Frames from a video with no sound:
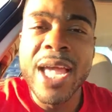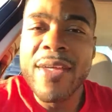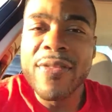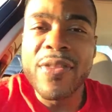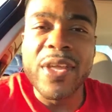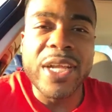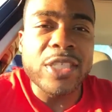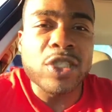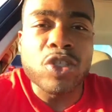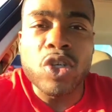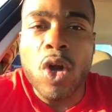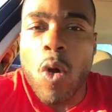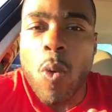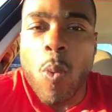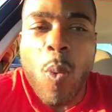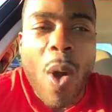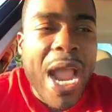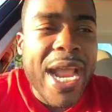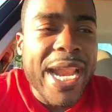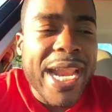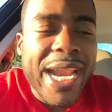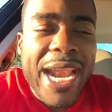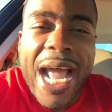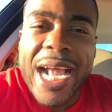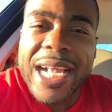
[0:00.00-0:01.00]
There's no
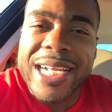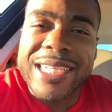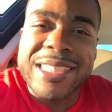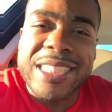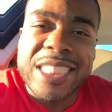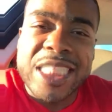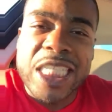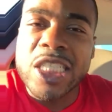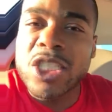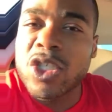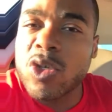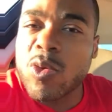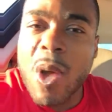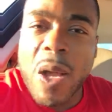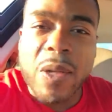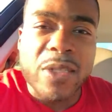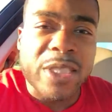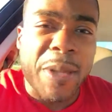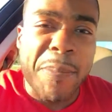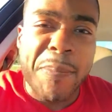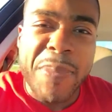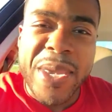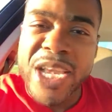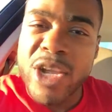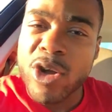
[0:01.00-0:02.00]
way that I can send you out
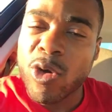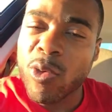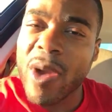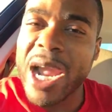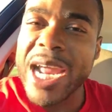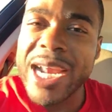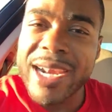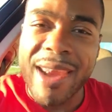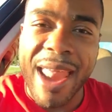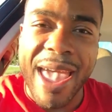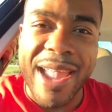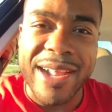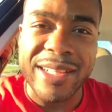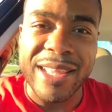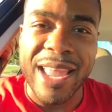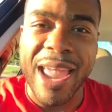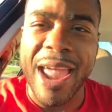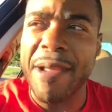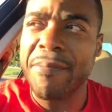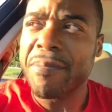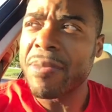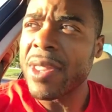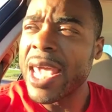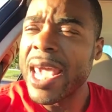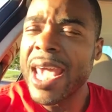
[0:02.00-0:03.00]
to be great like
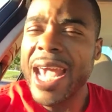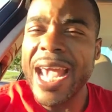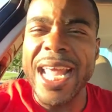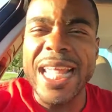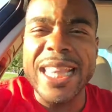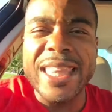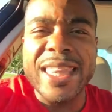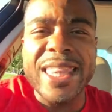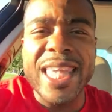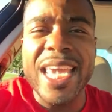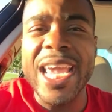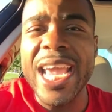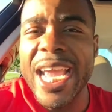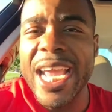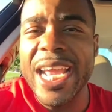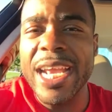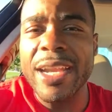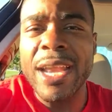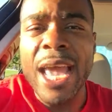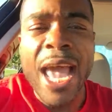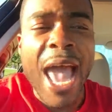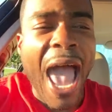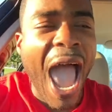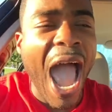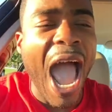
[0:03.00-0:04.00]
that and
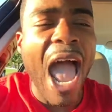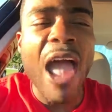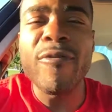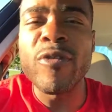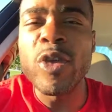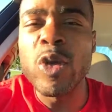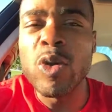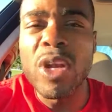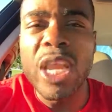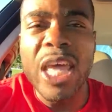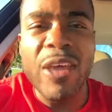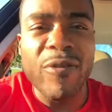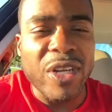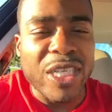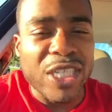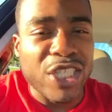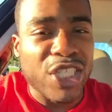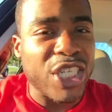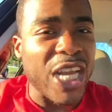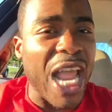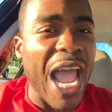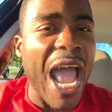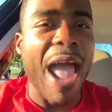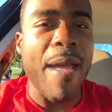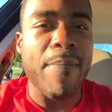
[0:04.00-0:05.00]
then have you living
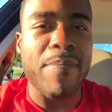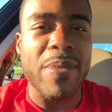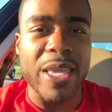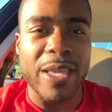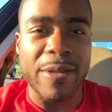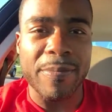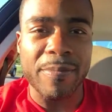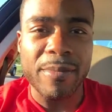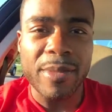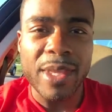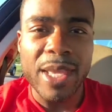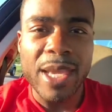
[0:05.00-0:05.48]
shabby.